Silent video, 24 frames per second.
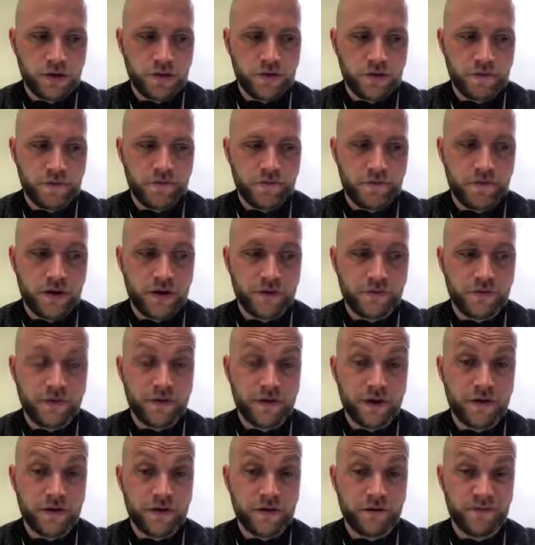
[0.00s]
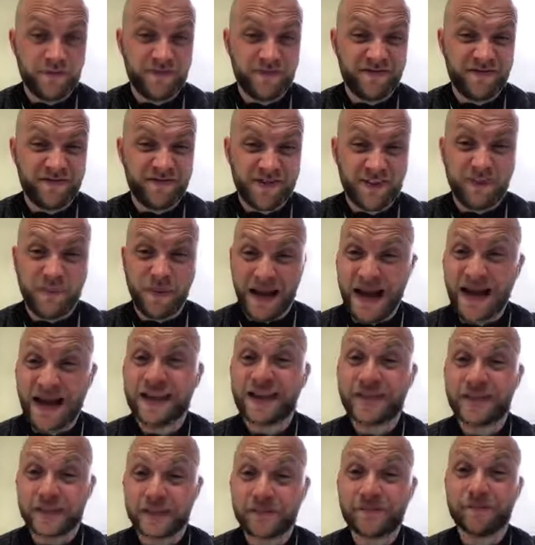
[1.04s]
for the
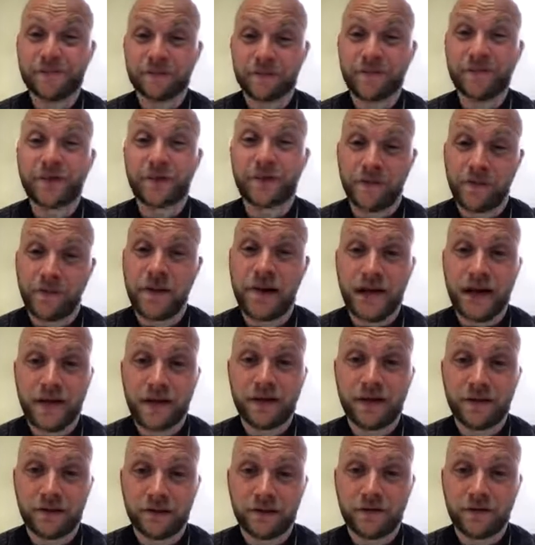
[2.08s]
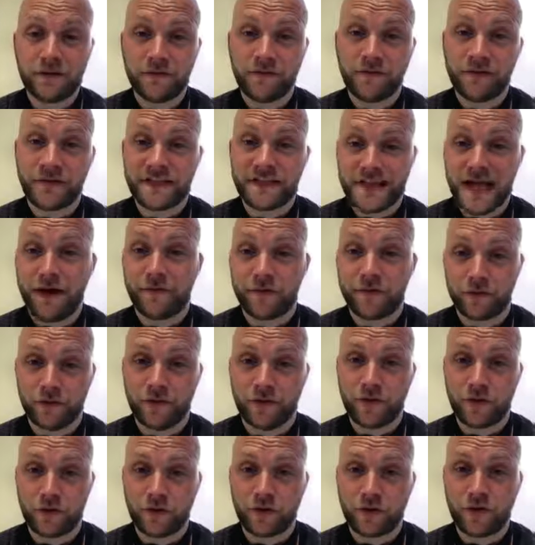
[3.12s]
players, for me, for the staff at the
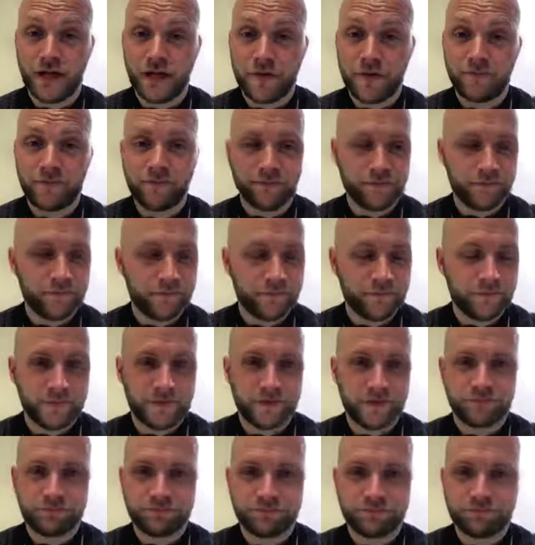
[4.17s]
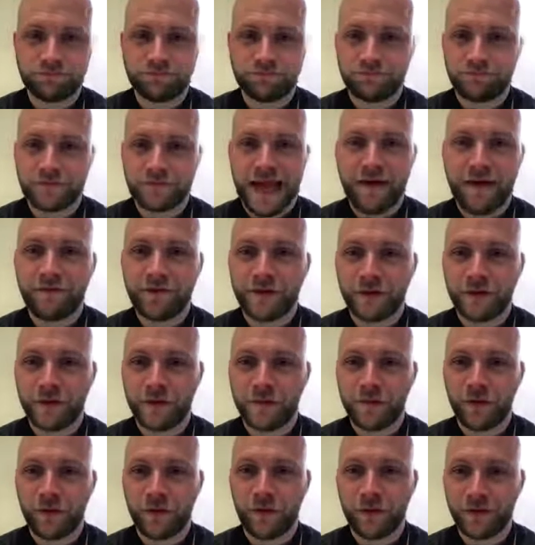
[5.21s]
football club, for Gavin and the
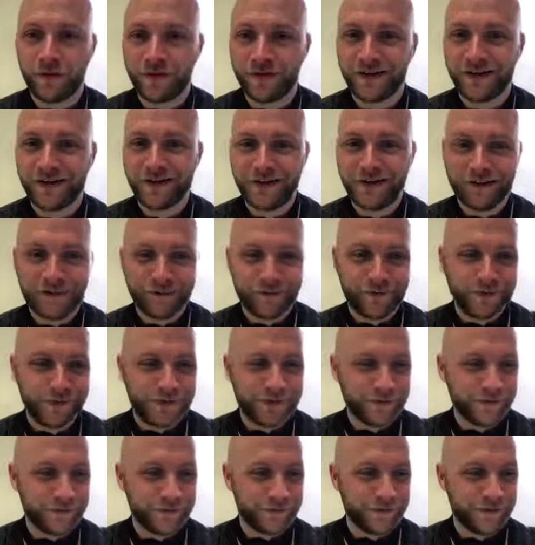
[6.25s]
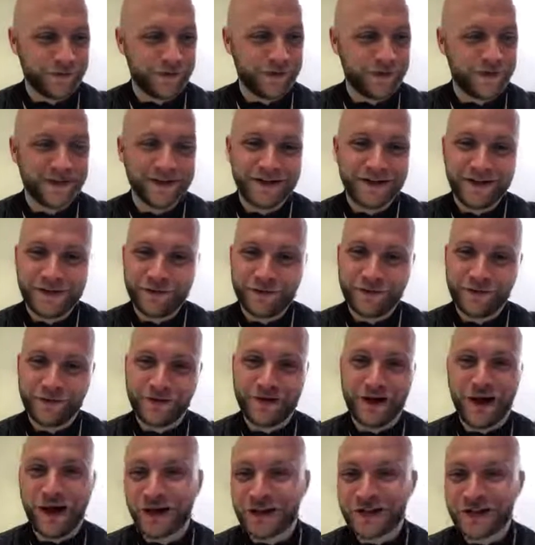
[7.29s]
board, for
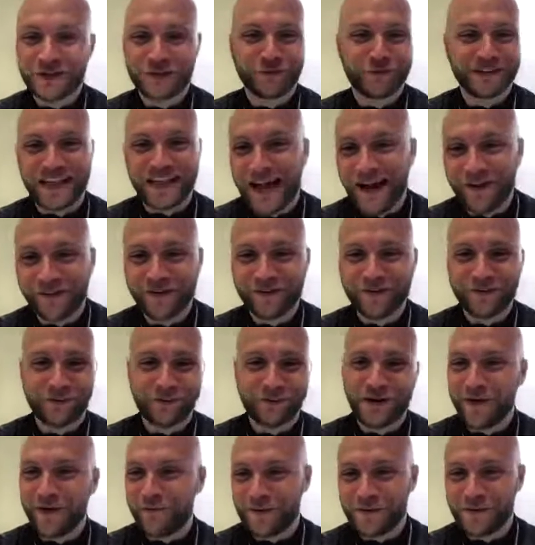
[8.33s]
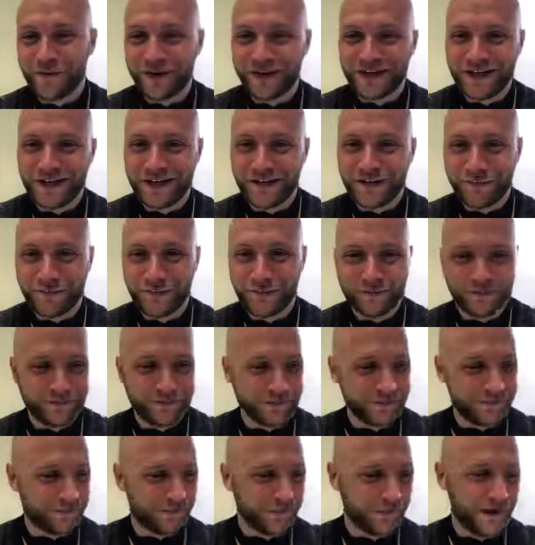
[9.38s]
Nigel, for Darren, for everybody here,
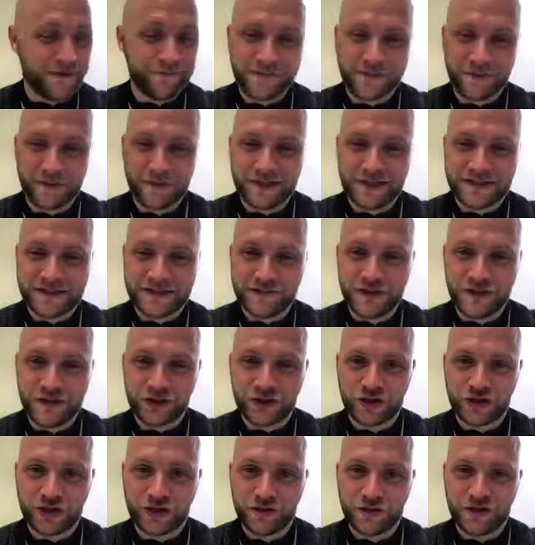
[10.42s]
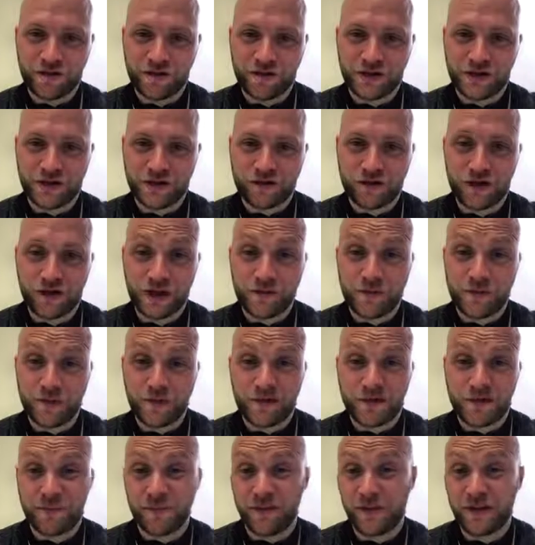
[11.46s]
for everybody, to make sure that we finish strong. And
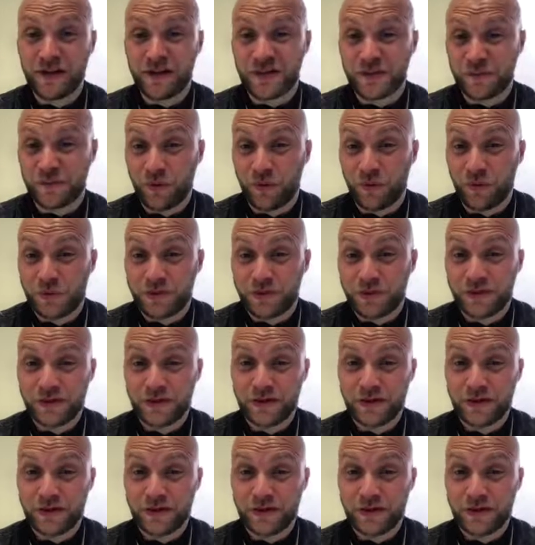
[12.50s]
most importantly, the supporters.